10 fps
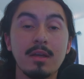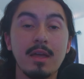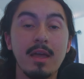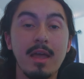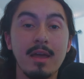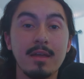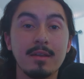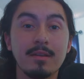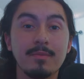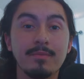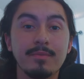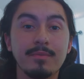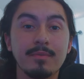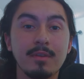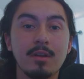And,
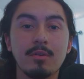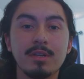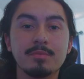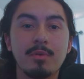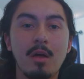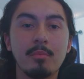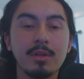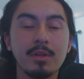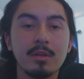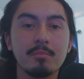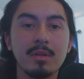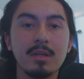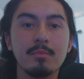you know, he's probably going to be